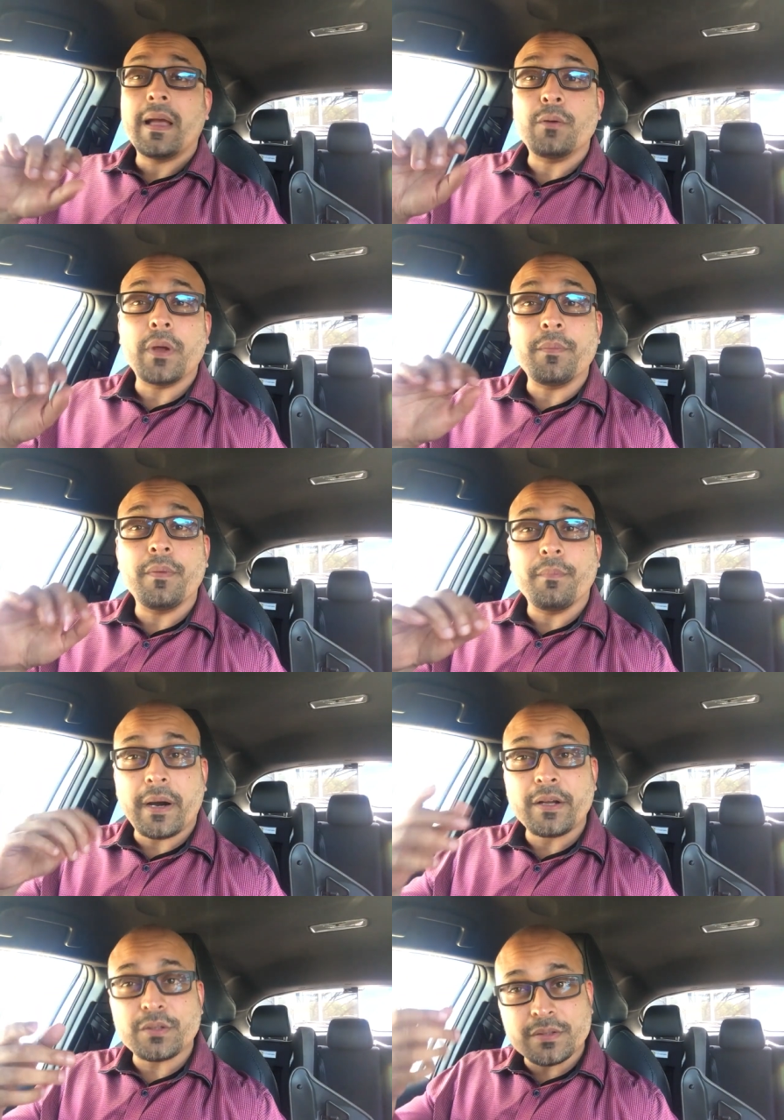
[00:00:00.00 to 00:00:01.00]
And when
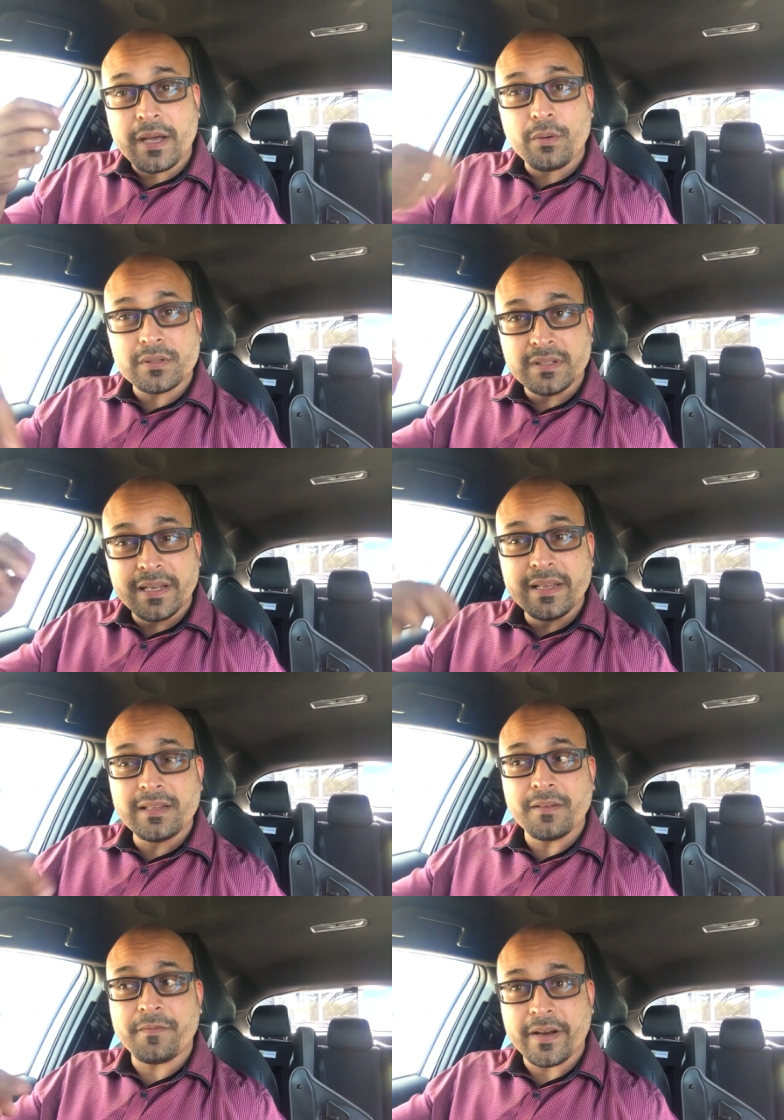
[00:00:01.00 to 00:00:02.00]
Mario Sasai was
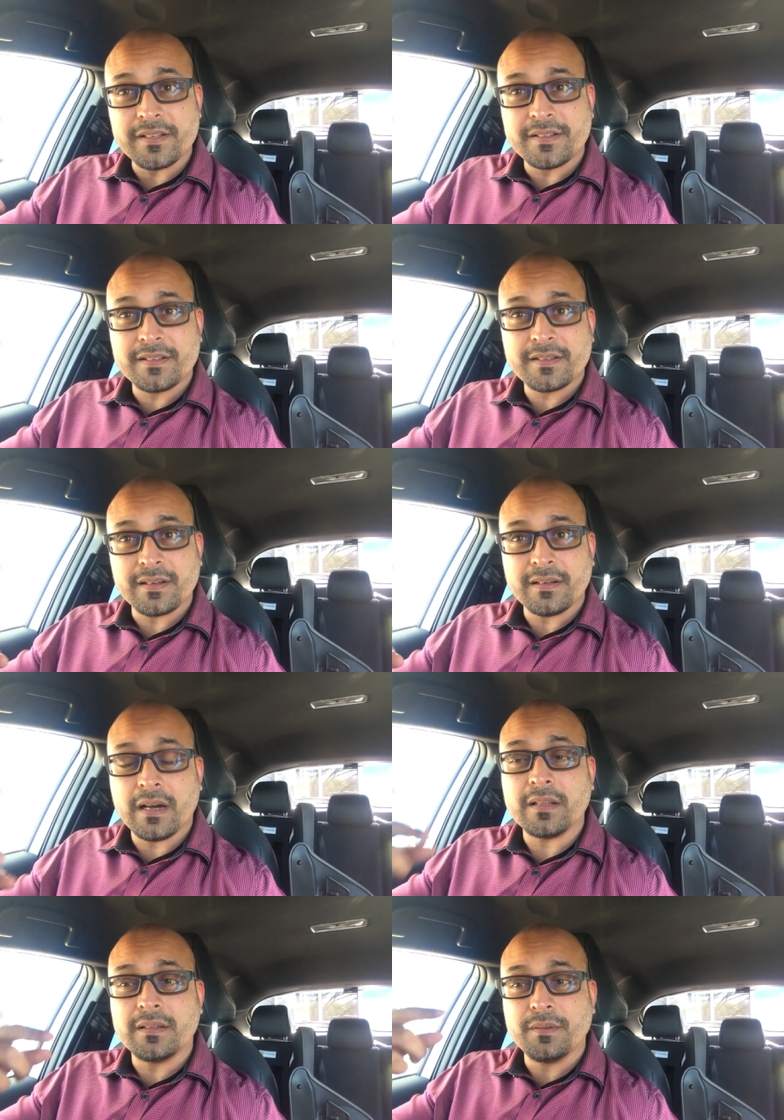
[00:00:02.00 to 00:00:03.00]
leading the French
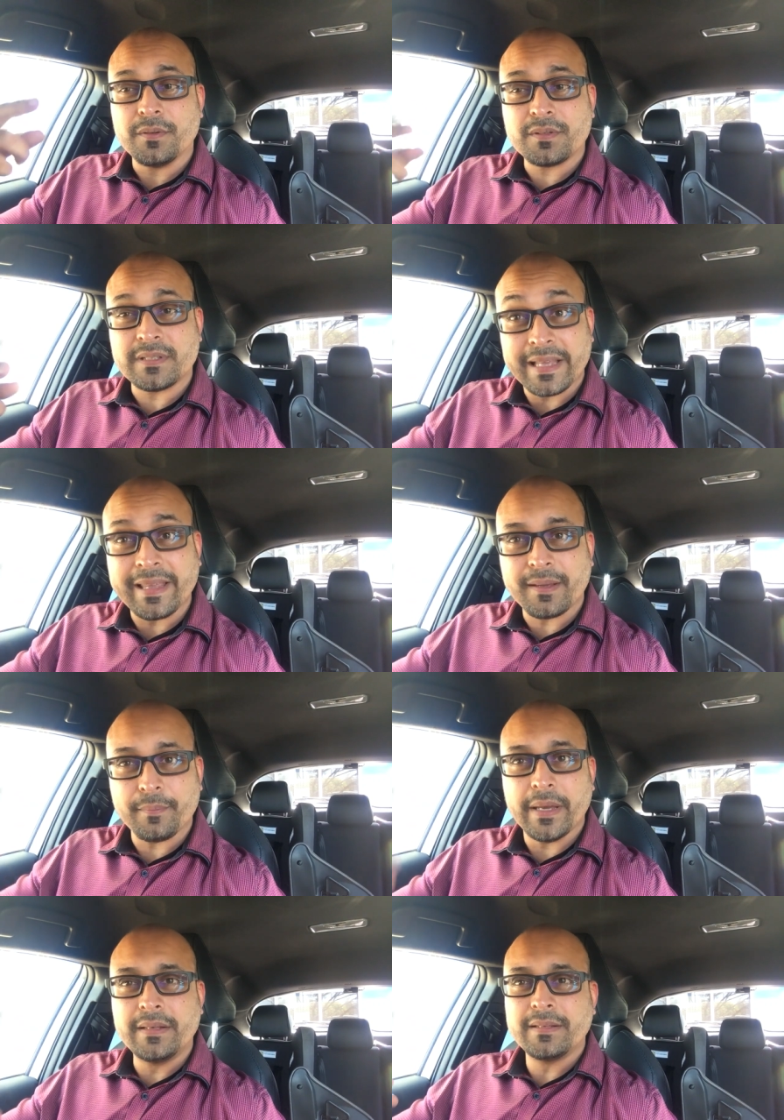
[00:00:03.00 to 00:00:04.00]

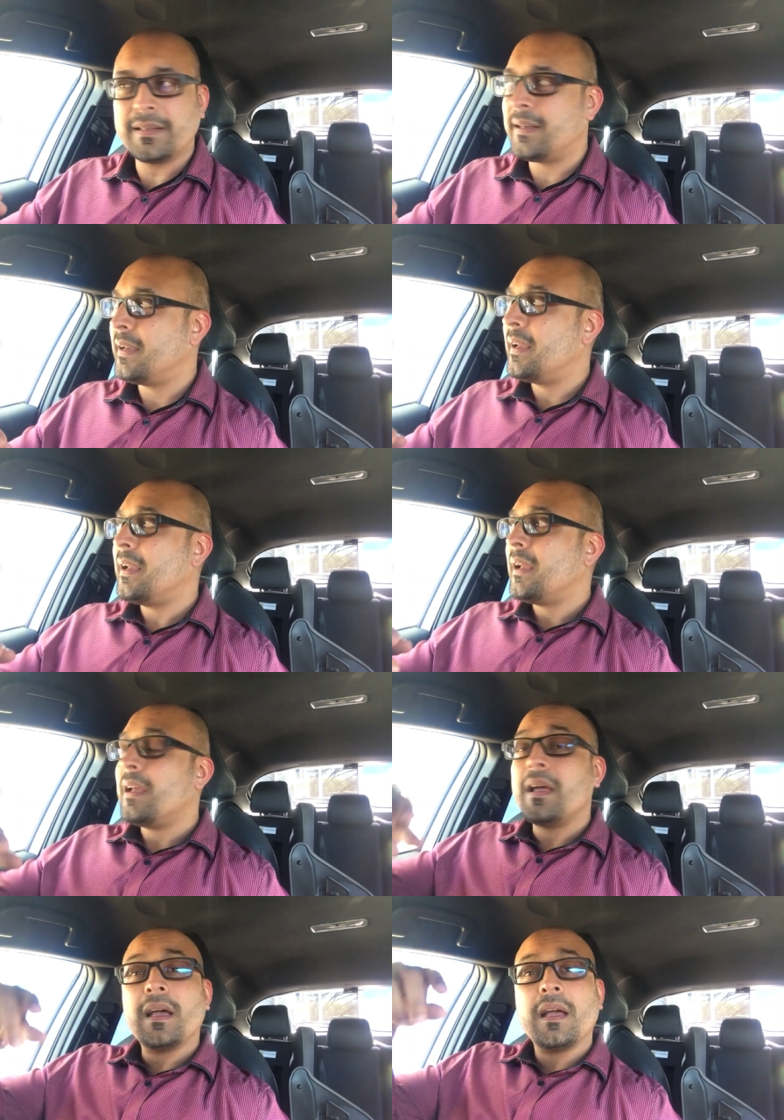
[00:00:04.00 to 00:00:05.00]
singing bit,
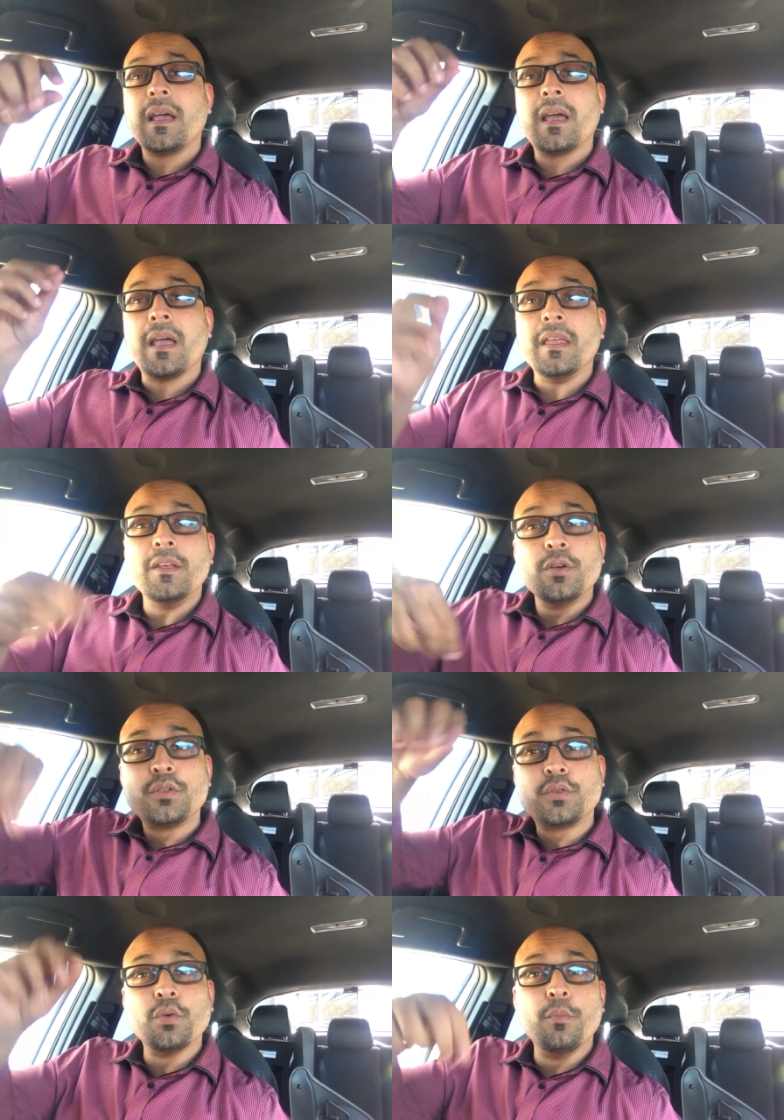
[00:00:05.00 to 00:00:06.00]
he
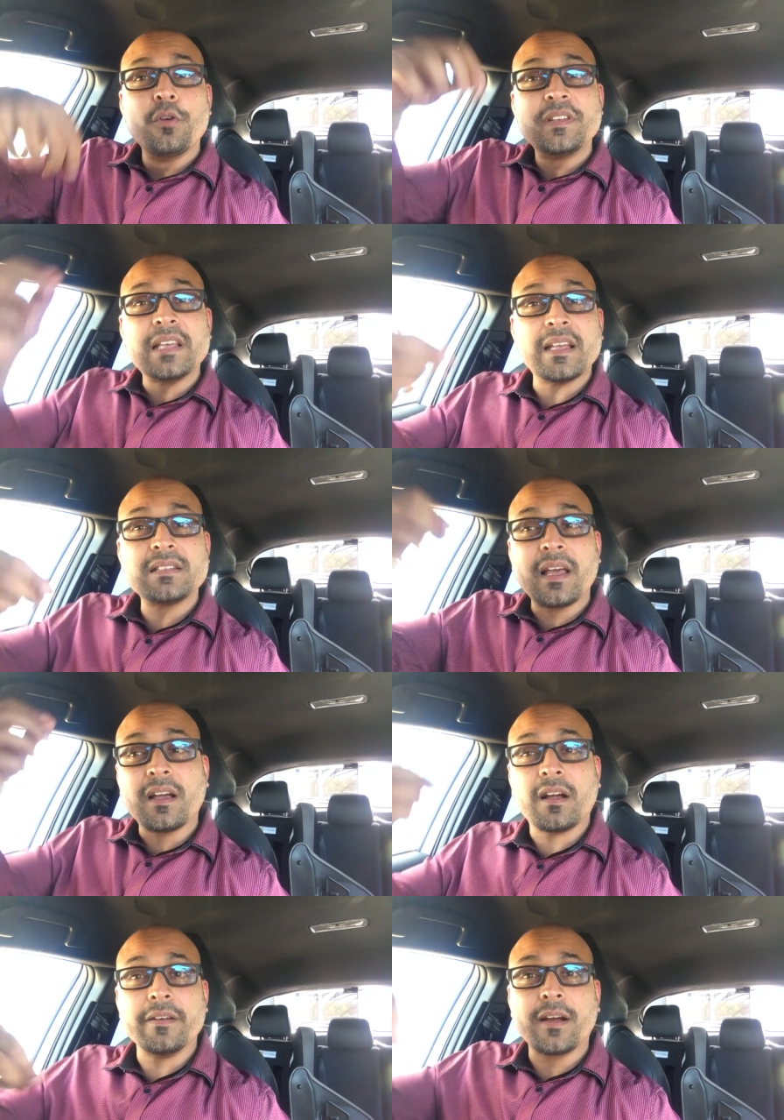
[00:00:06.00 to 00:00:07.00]
used to move his hands
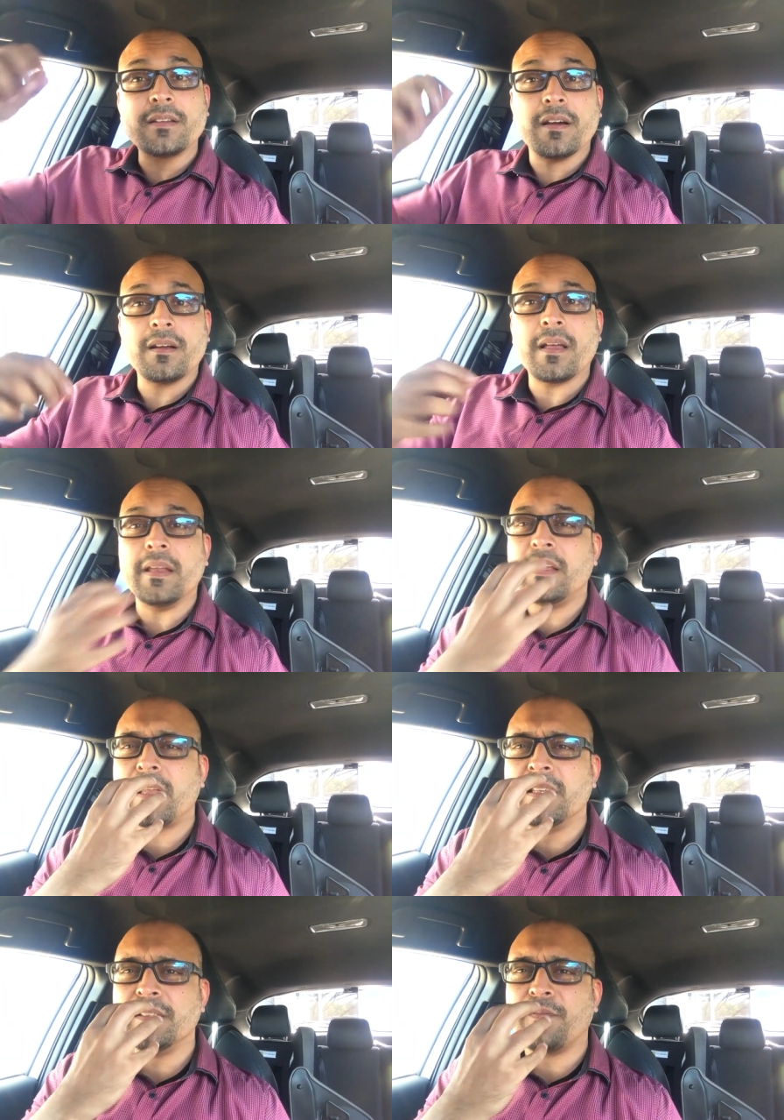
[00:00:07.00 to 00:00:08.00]
like a conductor, and he
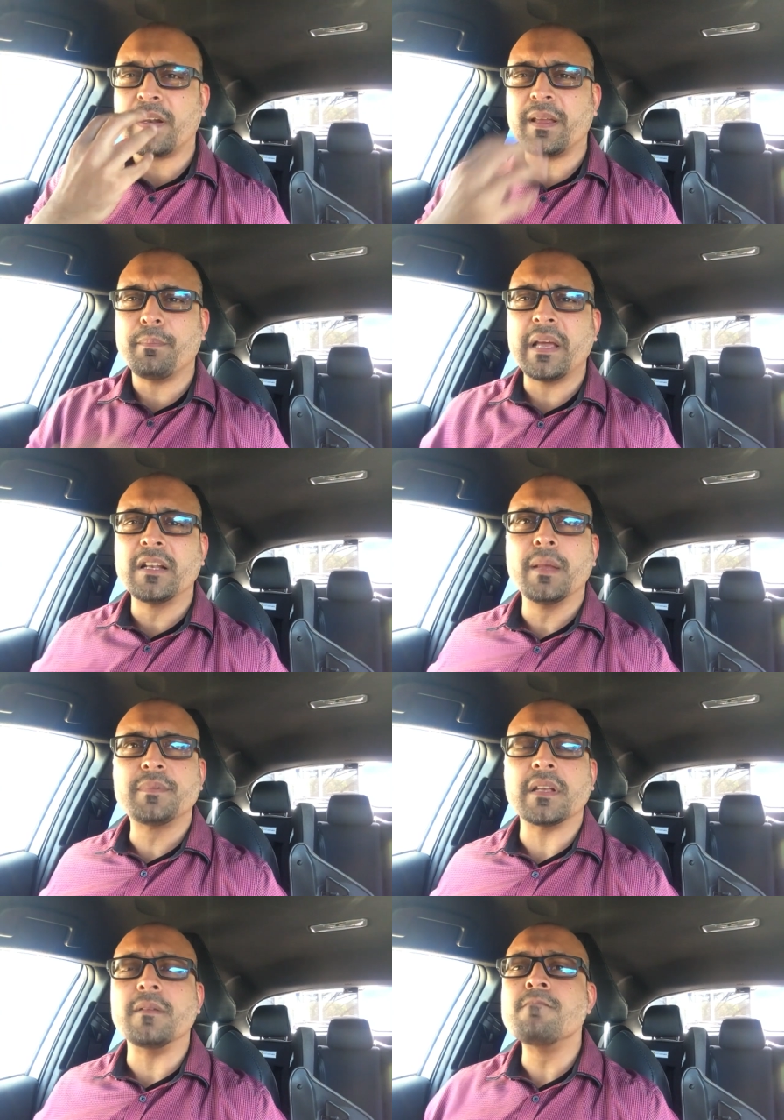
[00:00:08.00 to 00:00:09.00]
had these funny big
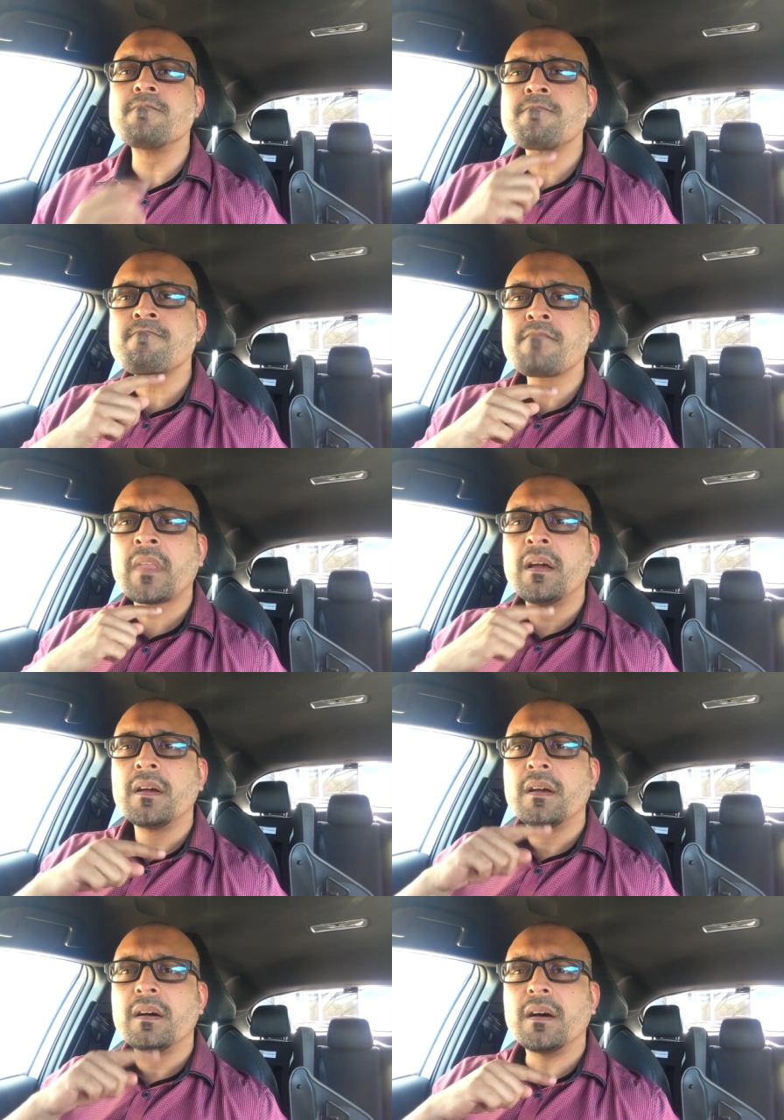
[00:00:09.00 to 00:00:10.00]
lips and
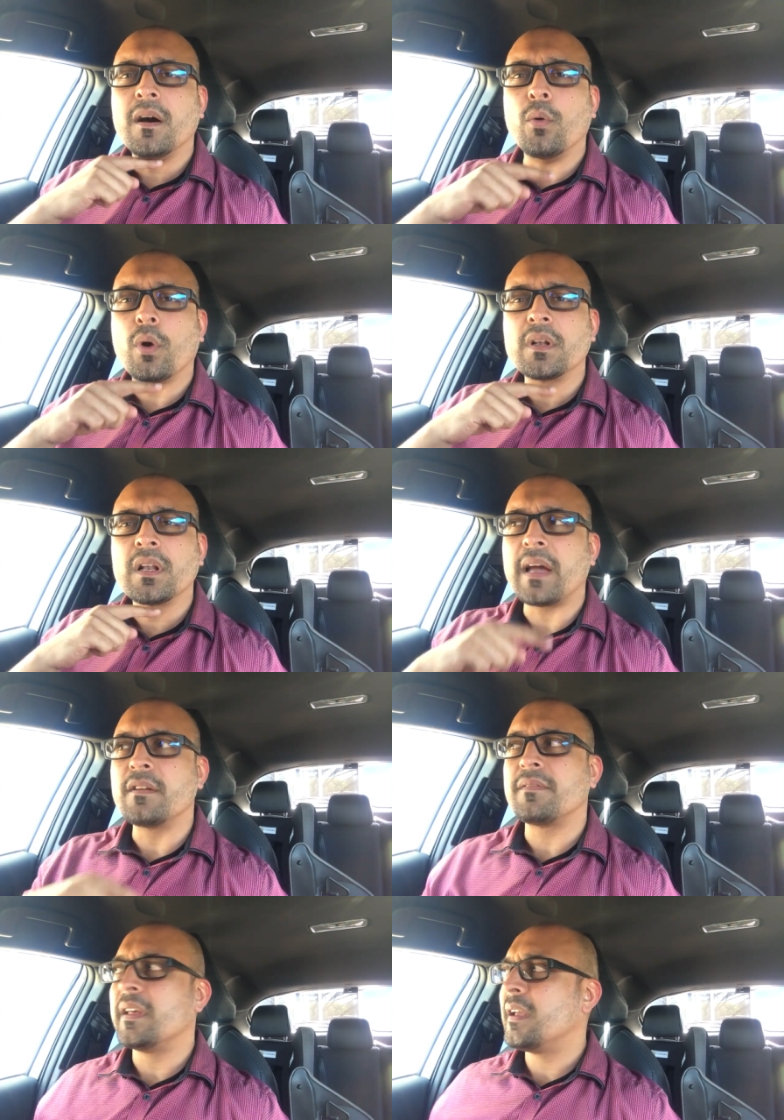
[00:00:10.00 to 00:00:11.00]
waddle
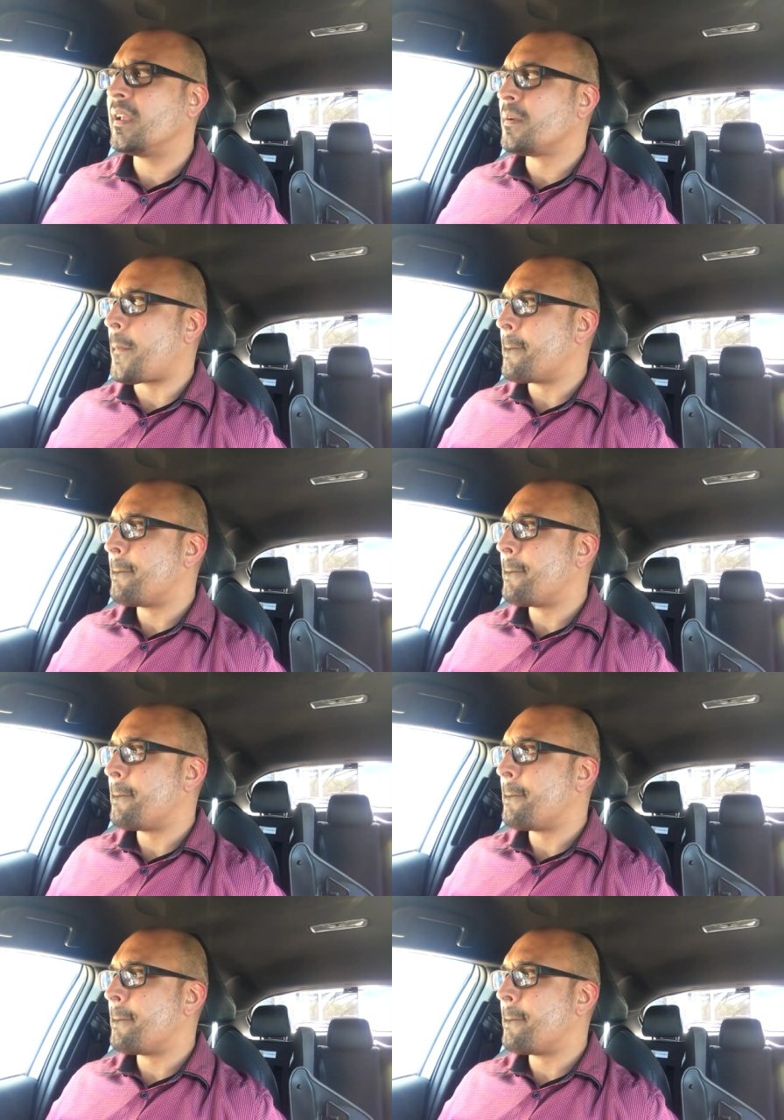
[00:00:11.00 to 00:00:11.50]
kind of thing.